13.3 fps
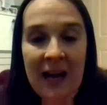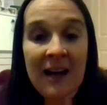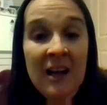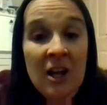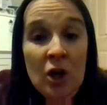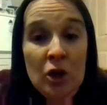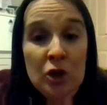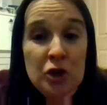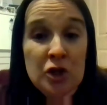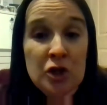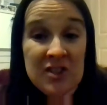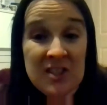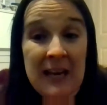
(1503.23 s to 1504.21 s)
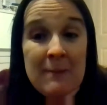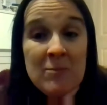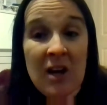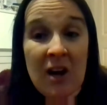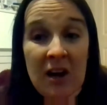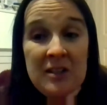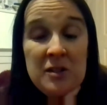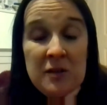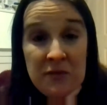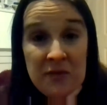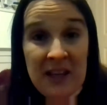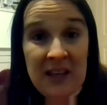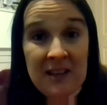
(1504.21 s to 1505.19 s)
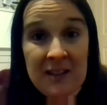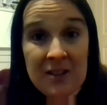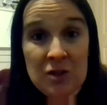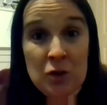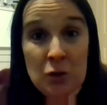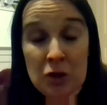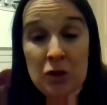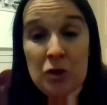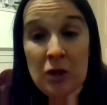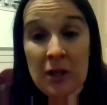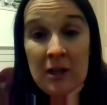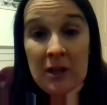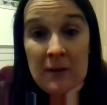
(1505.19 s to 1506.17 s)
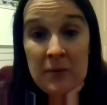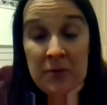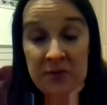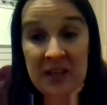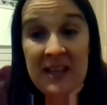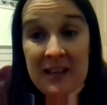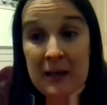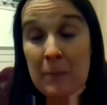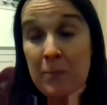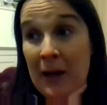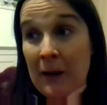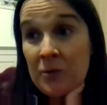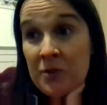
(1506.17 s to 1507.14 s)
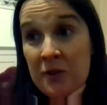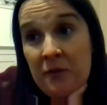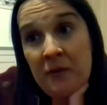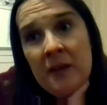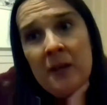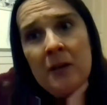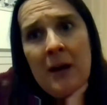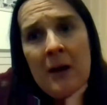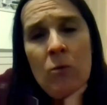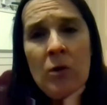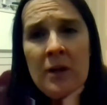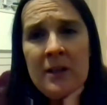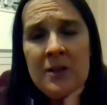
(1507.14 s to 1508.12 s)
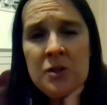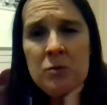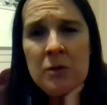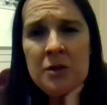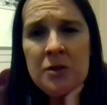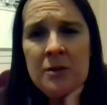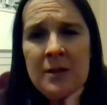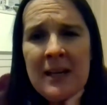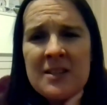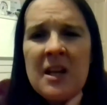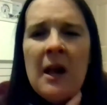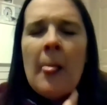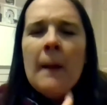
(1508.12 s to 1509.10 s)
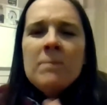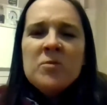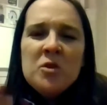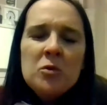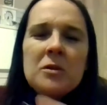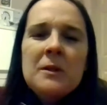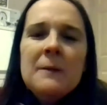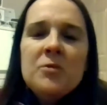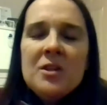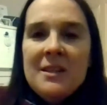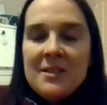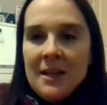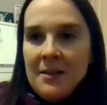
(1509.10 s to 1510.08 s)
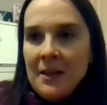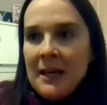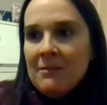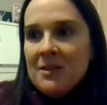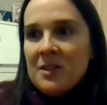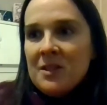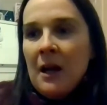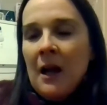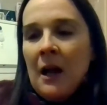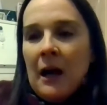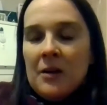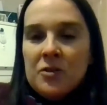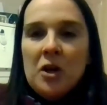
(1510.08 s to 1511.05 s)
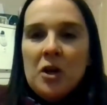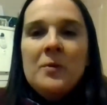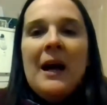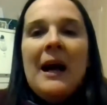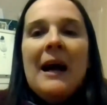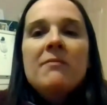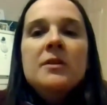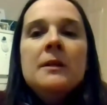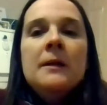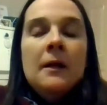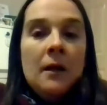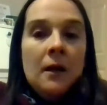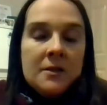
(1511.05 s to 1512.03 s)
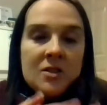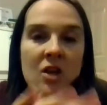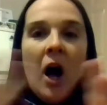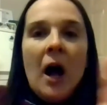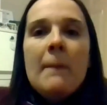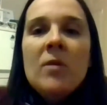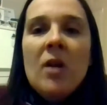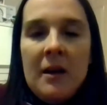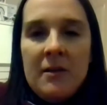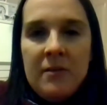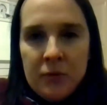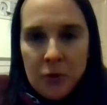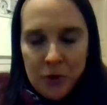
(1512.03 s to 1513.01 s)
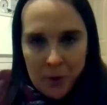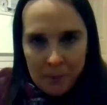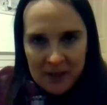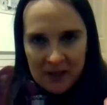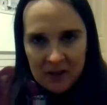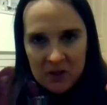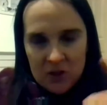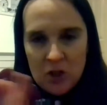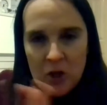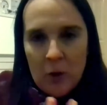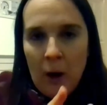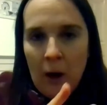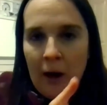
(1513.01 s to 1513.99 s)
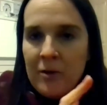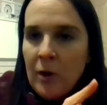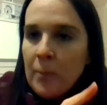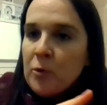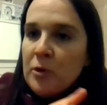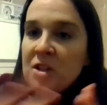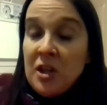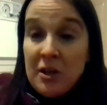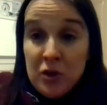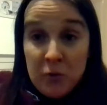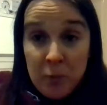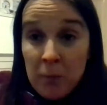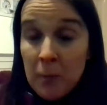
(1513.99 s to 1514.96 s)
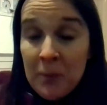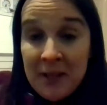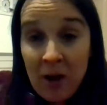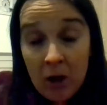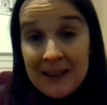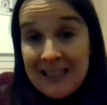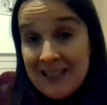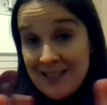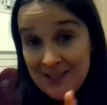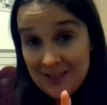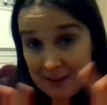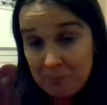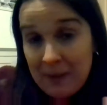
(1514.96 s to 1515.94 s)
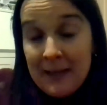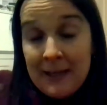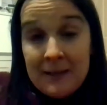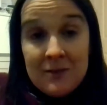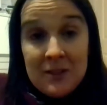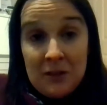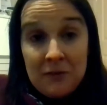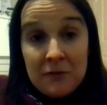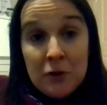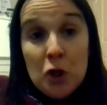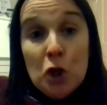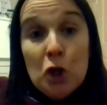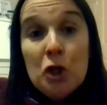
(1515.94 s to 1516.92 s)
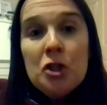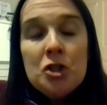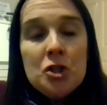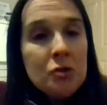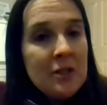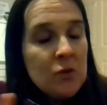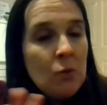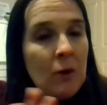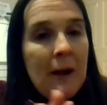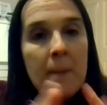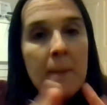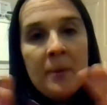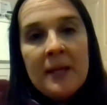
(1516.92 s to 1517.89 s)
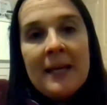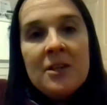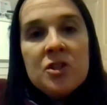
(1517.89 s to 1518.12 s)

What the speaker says: Yeah, you the same kind of things you can think about to figure out what it is you want to do next. So all I'm trying to say there is I don't have a timeline for you, because, you know, I appreciate you've probably got listeners in many different countries where the